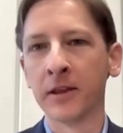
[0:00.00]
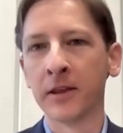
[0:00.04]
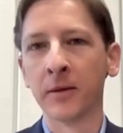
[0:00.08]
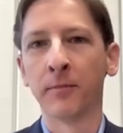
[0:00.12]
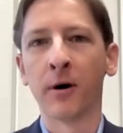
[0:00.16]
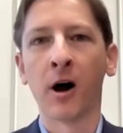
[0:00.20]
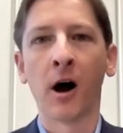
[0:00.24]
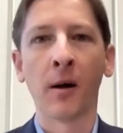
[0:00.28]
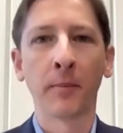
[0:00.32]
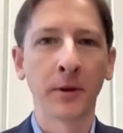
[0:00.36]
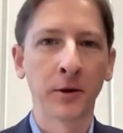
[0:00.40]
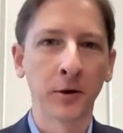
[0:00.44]
In the
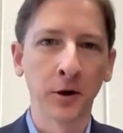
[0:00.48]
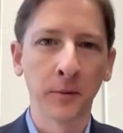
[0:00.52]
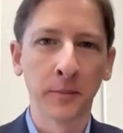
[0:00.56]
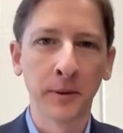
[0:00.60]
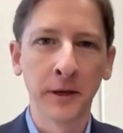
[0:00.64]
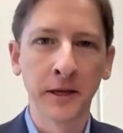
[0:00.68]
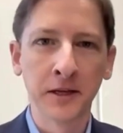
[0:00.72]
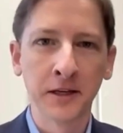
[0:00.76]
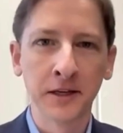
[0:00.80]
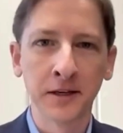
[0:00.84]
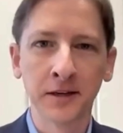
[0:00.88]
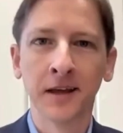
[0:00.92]
popular
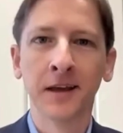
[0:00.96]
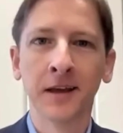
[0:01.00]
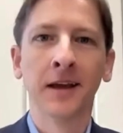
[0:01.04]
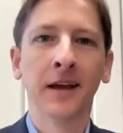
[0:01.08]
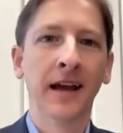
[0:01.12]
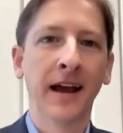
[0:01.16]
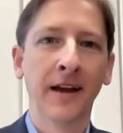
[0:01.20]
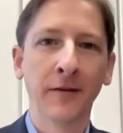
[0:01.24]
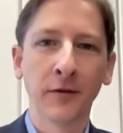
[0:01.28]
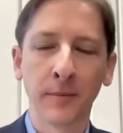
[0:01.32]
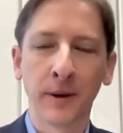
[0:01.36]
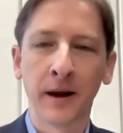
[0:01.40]
opinion,
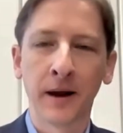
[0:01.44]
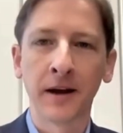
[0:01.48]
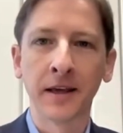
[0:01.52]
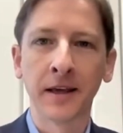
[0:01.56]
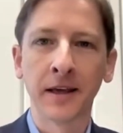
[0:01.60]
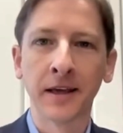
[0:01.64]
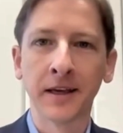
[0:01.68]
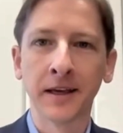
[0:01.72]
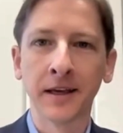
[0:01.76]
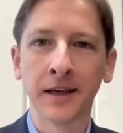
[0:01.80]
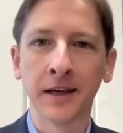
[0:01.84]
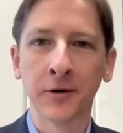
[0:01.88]

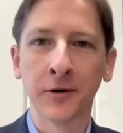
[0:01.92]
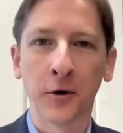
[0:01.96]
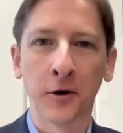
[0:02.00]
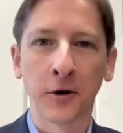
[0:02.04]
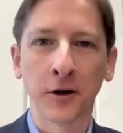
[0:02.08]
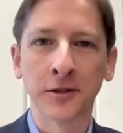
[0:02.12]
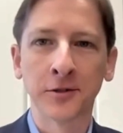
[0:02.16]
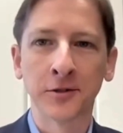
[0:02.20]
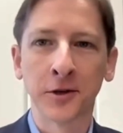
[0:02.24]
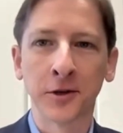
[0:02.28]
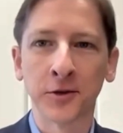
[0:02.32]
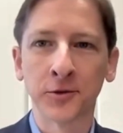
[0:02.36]
everybody in
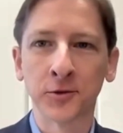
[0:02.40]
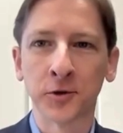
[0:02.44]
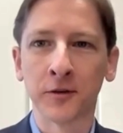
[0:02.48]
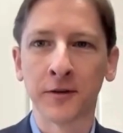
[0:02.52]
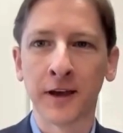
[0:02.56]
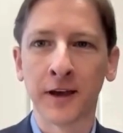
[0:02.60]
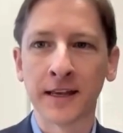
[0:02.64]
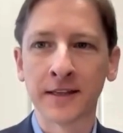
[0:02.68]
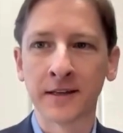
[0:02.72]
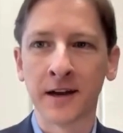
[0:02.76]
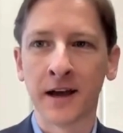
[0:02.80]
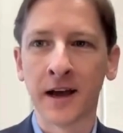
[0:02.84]
Arkansas sort
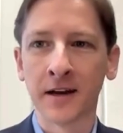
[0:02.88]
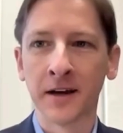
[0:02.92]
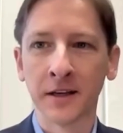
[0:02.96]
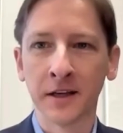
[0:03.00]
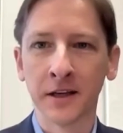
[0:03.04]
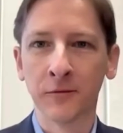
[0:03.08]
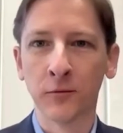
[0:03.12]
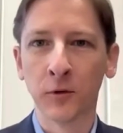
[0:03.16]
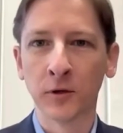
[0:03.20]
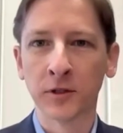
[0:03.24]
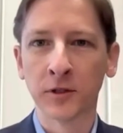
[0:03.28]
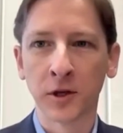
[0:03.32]
of has an
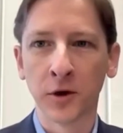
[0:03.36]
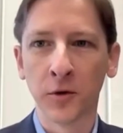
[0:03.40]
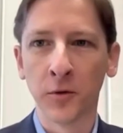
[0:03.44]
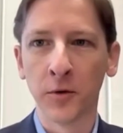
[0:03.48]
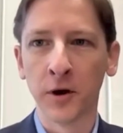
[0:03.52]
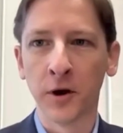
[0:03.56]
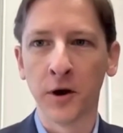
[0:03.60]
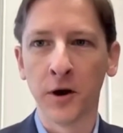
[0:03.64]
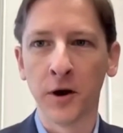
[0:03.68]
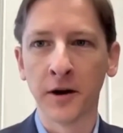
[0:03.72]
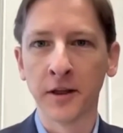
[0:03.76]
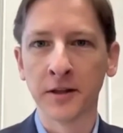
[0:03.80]
idea of what's
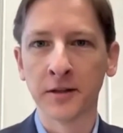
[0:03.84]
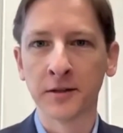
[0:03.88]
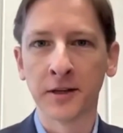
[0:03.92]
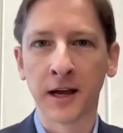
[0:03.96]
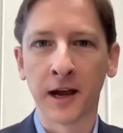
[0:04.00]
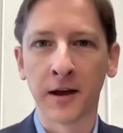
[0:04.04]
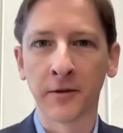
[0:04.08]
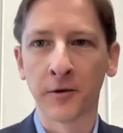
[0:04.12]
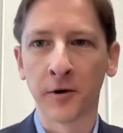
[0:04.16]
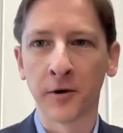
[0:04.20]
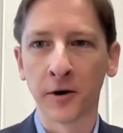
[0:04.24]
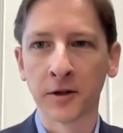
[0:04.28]
going on in
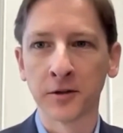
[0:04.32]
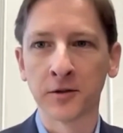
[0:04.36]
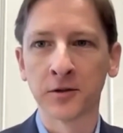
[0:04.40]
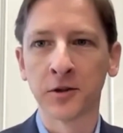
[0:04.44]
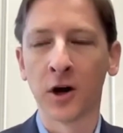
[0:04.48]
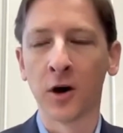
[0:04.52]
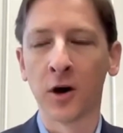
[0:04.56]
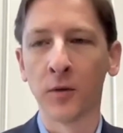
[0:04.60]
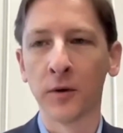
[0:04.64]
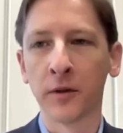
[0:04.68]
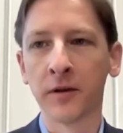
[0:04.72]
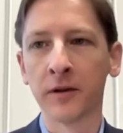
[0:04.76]
South
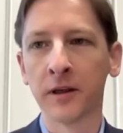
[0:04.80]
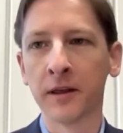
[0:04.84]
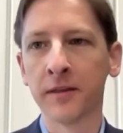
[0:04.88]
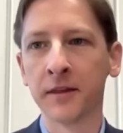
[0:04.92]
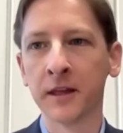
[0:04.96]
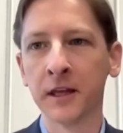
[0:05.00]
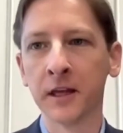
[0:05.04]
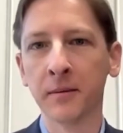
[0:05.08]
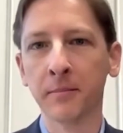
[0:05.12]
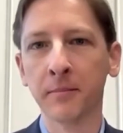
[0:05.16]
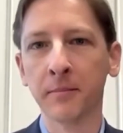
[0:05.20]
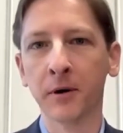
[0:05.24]
Arkansas with
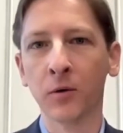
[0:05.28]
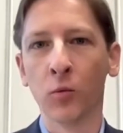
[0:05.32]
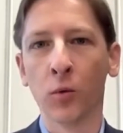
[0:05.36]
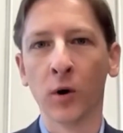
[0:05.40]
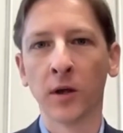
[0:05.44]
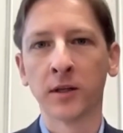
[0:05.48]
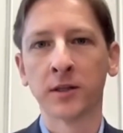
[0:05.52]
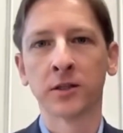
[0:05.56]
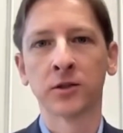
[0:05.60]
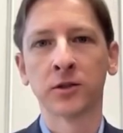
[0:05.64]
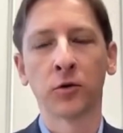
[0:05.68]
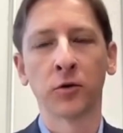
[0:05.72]
lithium, but
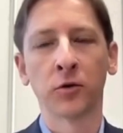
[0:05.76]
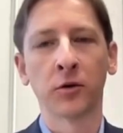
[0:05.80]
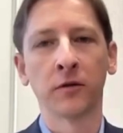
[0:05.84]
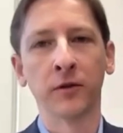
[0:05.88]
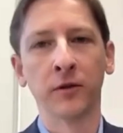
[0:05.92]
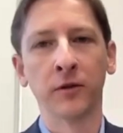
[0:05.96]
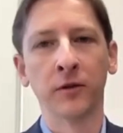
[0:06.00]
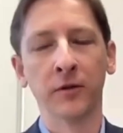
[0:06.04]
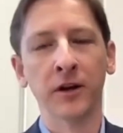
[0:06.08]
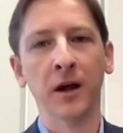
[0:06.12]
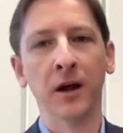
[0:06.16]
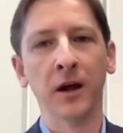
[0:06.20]
what's sort
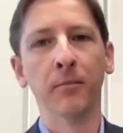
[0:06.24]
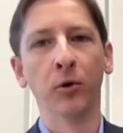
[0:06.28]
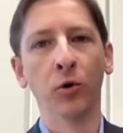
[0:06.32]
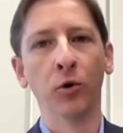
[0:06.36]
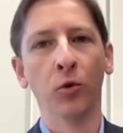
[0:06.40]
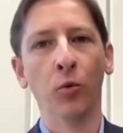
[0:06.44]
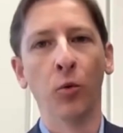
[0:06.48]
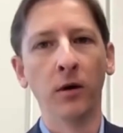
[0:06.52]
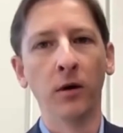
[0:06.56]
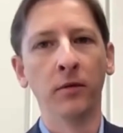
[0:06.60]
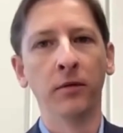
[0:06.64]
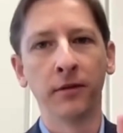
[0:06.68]
of the number
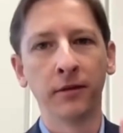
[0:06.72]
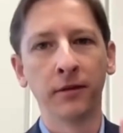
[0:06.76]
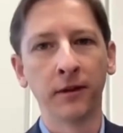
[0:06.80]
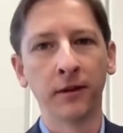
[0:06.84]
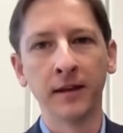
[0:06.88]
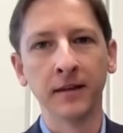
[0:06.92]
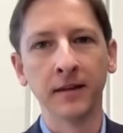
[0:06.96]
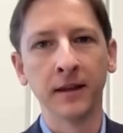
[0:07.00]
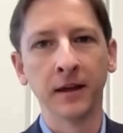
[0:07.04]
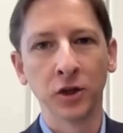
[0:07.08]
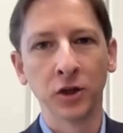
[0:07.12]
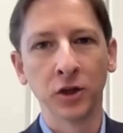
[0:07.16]
one
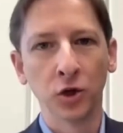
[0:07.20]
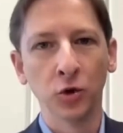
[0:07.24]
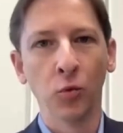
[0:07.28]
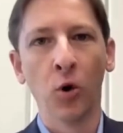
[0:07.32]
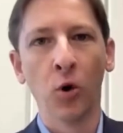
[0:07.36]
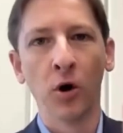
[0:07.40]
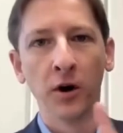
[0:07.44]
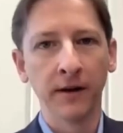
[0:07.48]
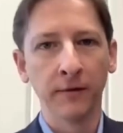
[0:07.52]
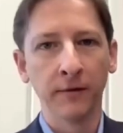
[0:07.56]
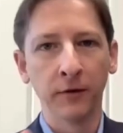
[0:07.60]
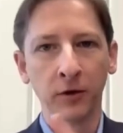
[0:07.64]
thing that you
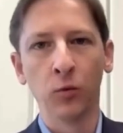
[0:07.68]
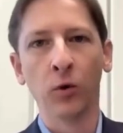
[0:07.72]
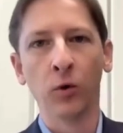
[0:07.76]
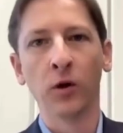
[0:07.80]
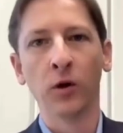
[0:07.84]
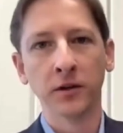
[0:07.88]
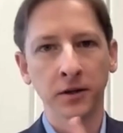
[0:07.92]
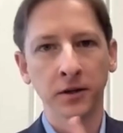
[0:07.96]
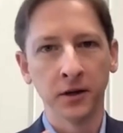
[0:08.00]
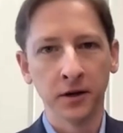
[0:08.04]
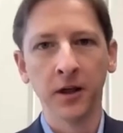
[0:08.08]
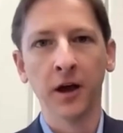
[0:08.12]
want
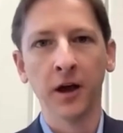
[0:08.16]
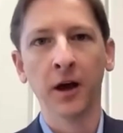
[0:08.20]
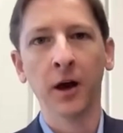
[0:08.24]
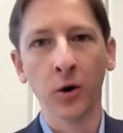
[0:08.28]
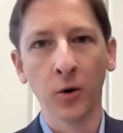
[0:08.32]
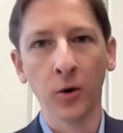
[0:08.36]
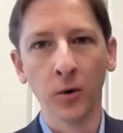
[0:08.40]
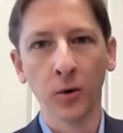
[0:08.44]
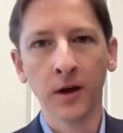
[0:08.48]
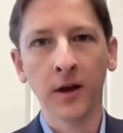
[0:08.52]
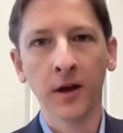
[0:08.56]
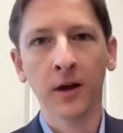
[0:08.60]
everyone to
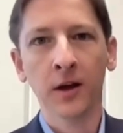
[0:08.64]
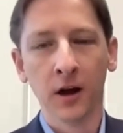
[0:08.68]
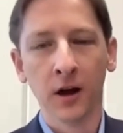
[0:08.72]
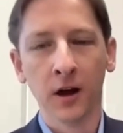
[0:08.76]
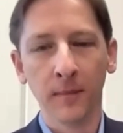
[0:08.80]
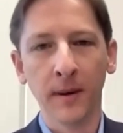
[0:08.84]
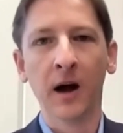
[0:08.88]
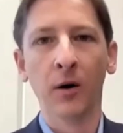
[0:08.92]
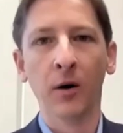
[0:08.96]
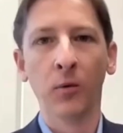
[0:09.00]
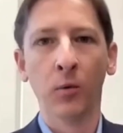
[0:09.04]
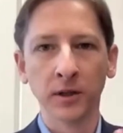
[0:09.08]
know
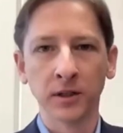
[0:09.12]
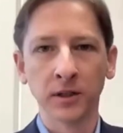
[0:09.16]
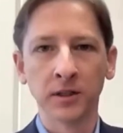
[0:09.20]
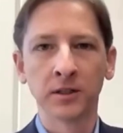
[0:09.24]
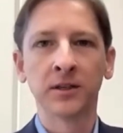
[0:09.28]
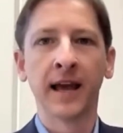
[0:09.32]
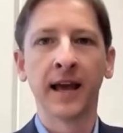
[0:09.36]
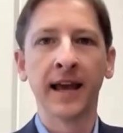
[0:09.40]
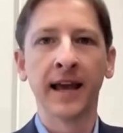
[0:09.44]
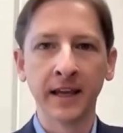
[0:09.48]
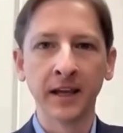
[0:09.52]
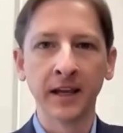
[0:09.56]
about what's
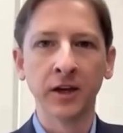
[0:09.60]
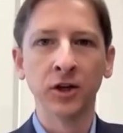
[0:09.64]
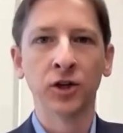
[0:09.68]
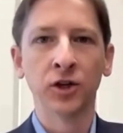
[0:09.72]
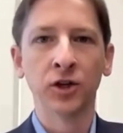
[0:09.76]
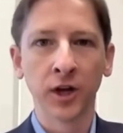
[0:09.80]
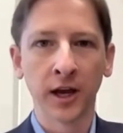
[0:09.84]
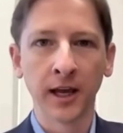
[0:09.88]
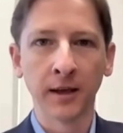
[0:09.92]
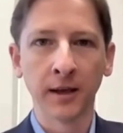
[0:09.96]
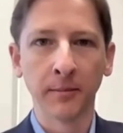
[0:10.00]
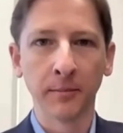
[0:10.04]
taking
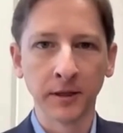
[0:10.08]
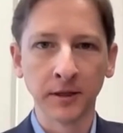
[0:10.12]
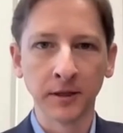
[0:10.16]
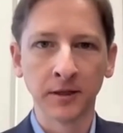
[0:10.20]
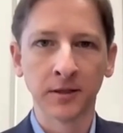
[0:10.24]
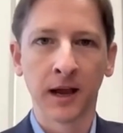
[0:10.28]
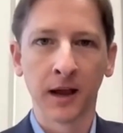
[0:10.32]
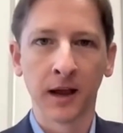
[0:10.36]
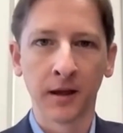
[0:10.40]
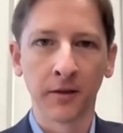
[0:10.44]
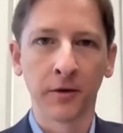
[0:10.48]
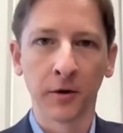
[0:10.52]
shape in
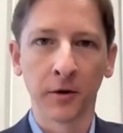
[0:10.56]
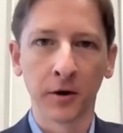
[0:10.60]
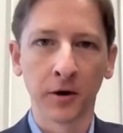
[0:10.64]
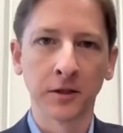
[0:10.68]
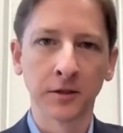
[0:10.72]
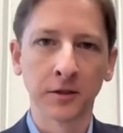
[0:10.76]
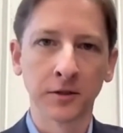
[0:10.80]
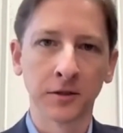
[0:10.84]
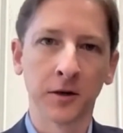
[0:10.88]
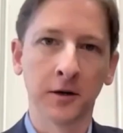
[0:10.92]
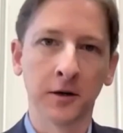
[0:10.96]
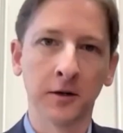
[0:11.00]
South
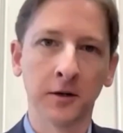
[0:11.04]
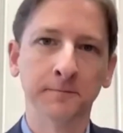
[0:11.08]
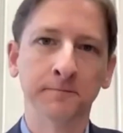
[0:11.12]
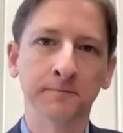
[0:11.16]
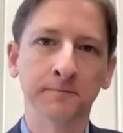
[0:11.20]
Arkansas?